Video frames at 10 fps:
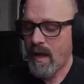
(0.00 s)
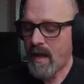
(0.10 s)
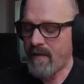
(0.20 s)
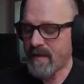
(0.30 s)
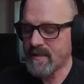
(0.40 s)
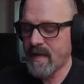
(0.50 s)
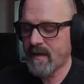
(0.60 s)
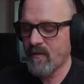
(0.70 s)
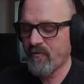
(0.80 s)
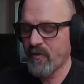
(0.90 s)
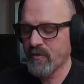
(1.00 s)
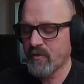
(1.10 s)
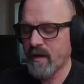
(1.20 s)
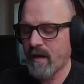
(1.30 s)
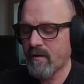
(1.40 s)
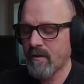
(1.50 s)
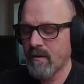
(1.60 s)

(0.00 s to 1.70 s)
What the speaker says: and then taking the filter down.